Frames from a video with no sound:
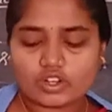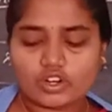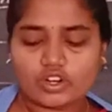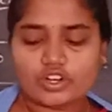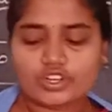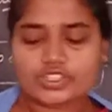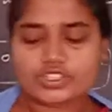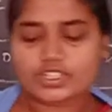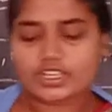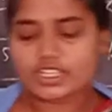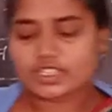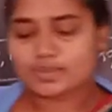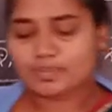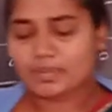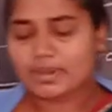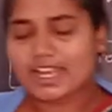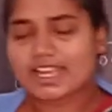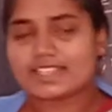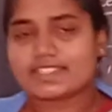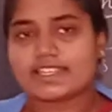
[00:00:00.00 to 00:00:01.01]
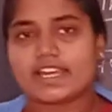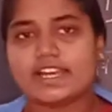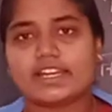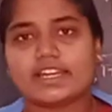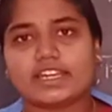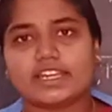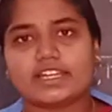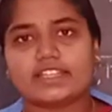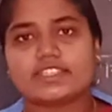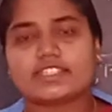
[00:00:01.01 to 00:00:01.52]
coast is
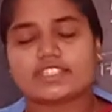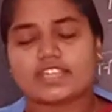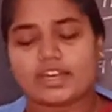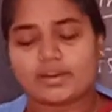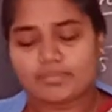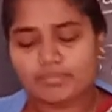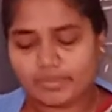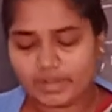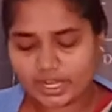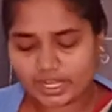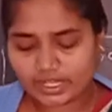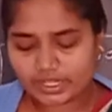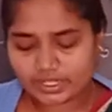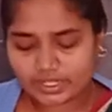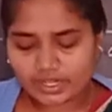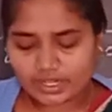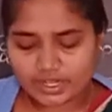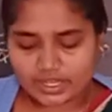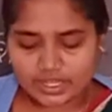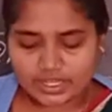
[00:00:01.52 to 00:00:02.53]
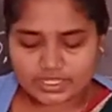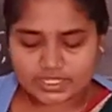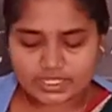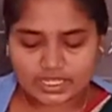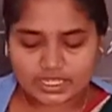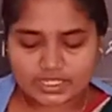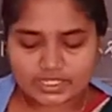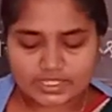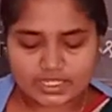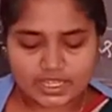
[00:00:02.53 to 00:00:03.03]
pleasant in summer
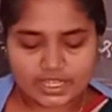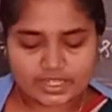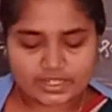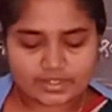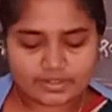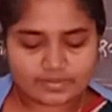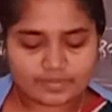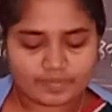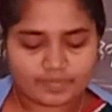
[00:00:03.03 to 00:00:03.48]
season.